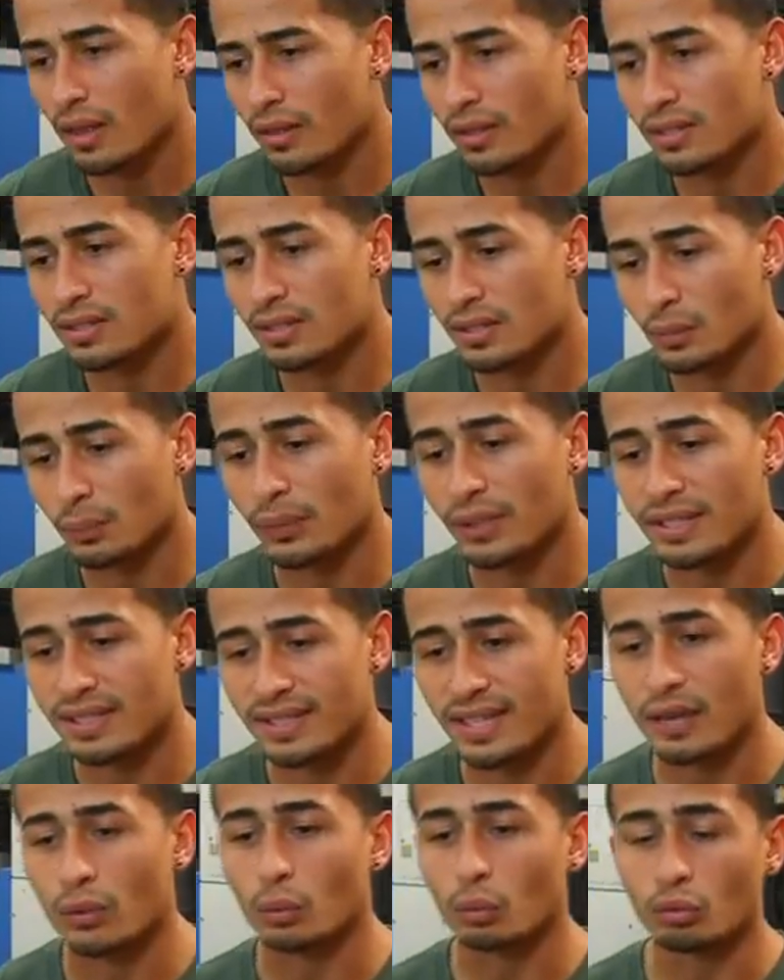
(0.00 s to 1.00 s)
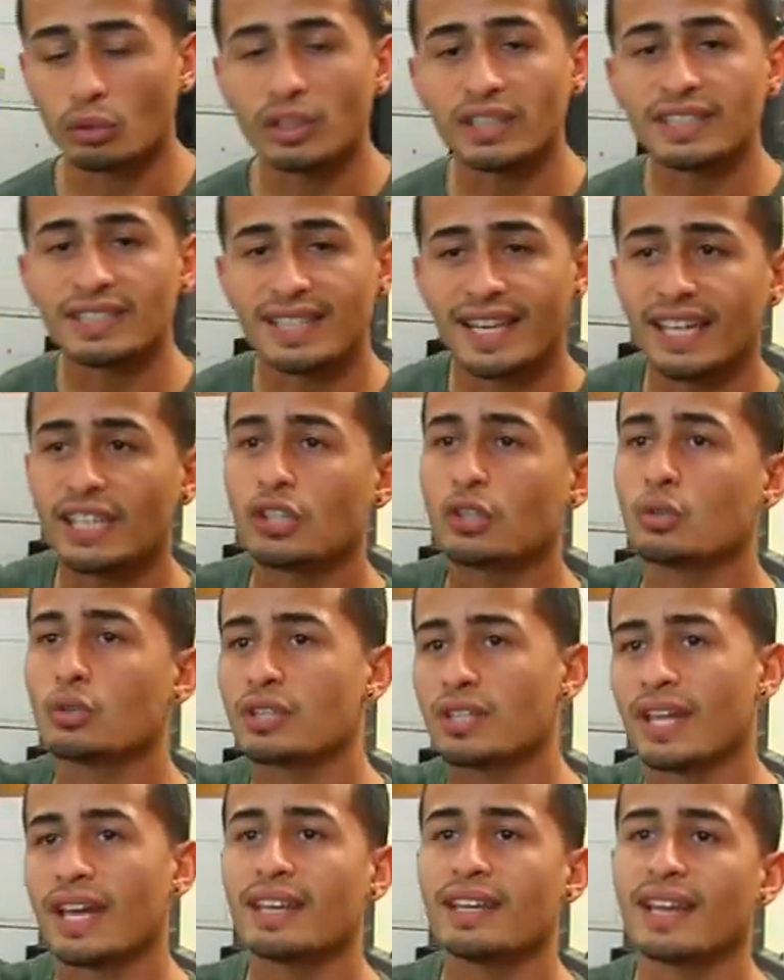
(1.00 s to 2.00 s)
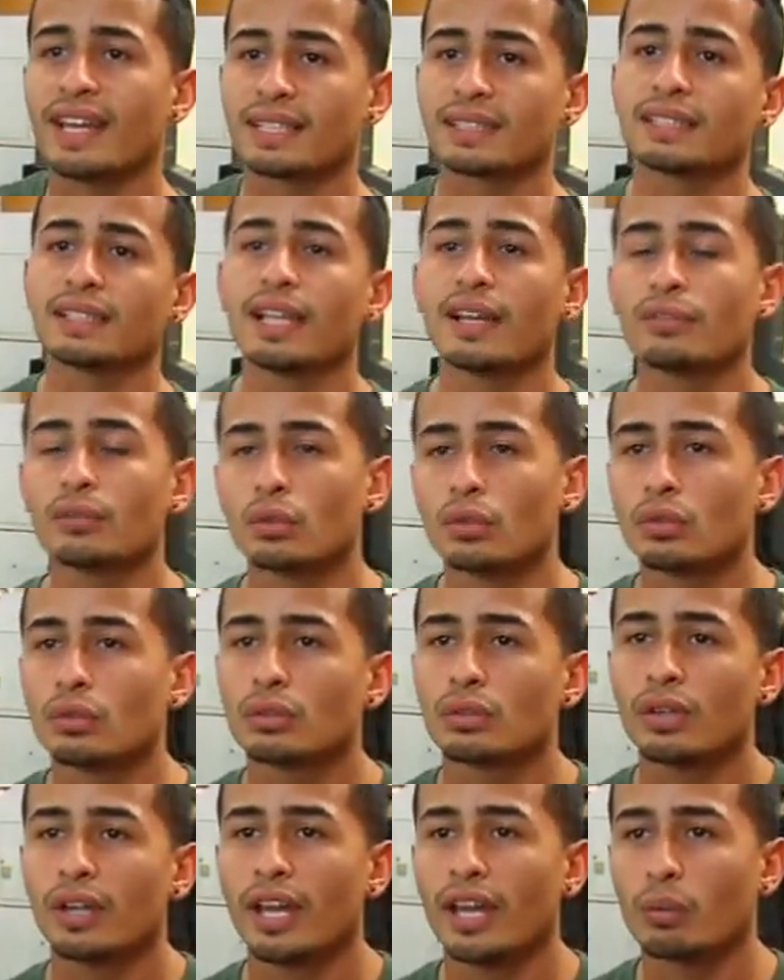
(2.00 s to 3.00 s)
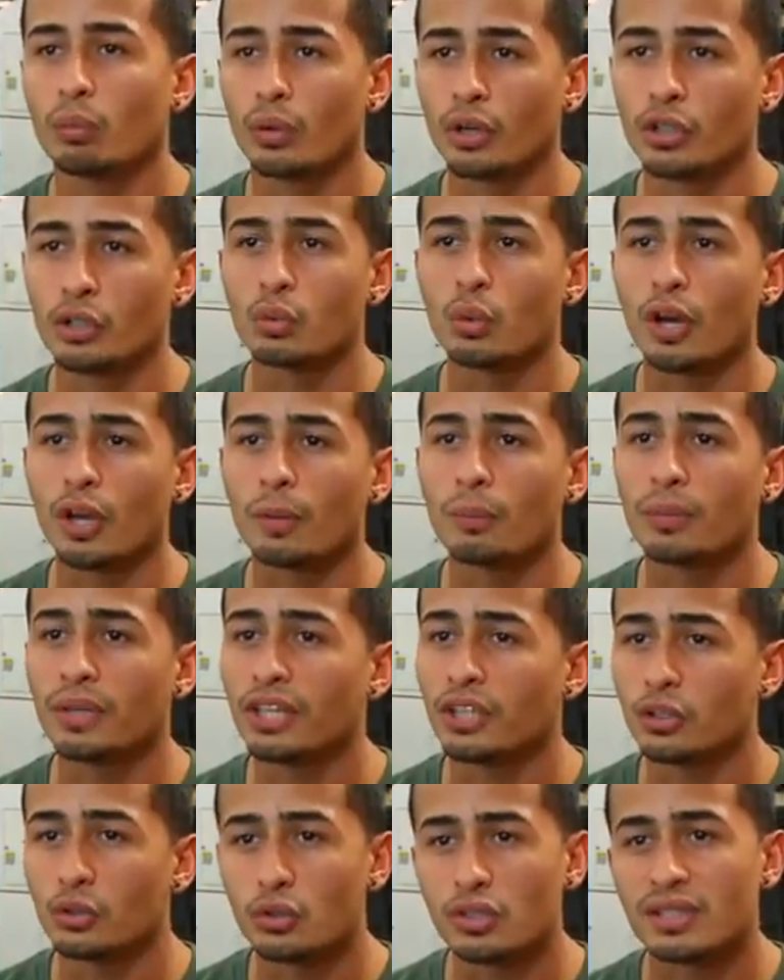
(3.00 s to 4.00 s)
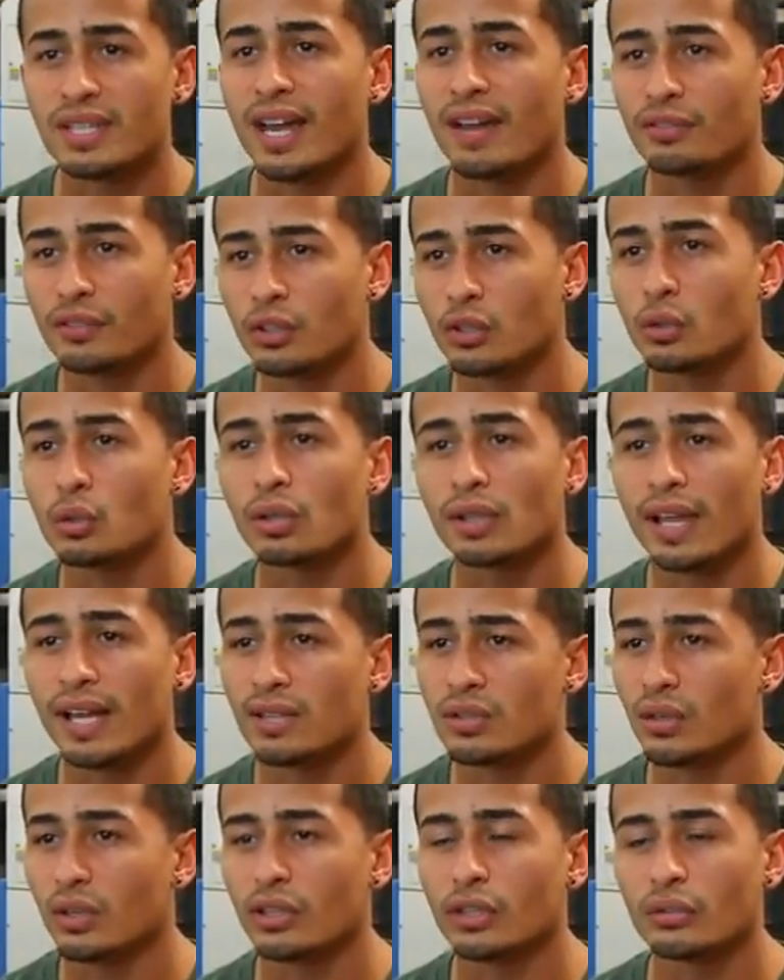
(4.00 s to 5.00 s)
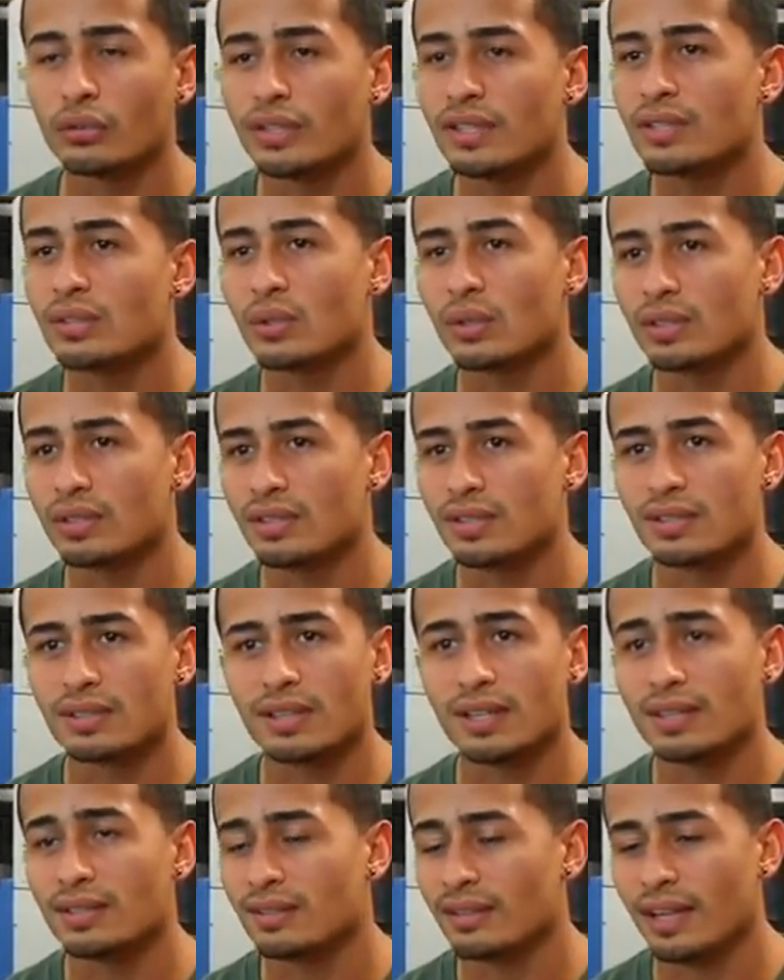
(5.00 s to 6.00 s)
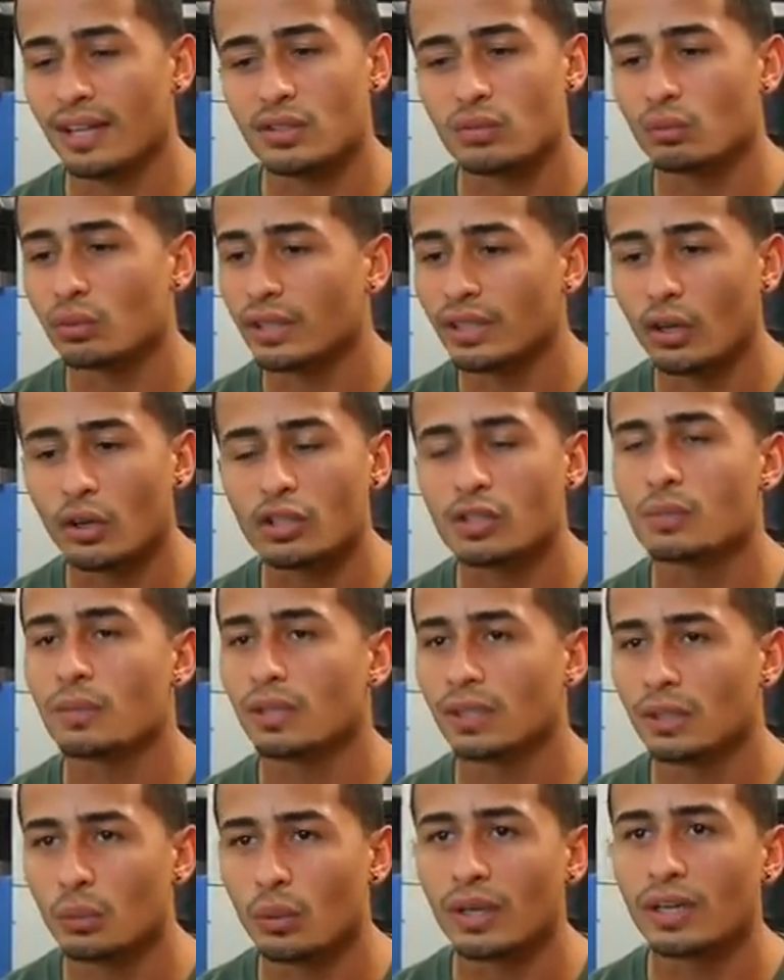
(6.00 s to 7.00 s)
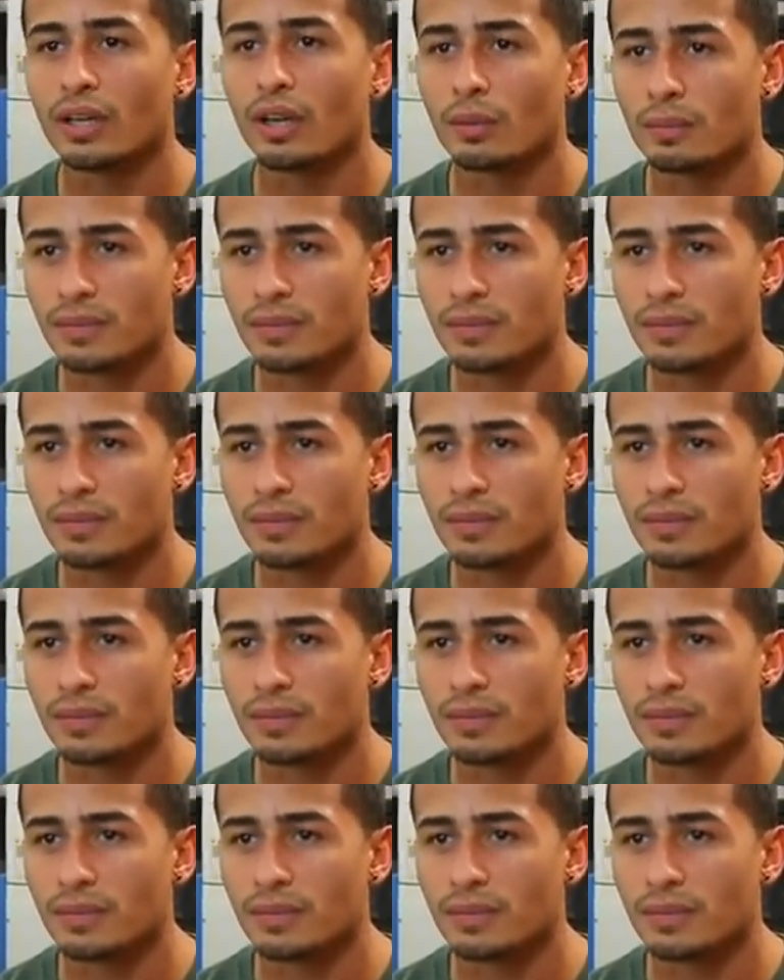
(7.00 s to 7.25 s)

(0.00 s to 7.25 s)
This is a place that will really take you to that next level and where you want to be. You just have to utilize all your resources. That, that's really ultimately what it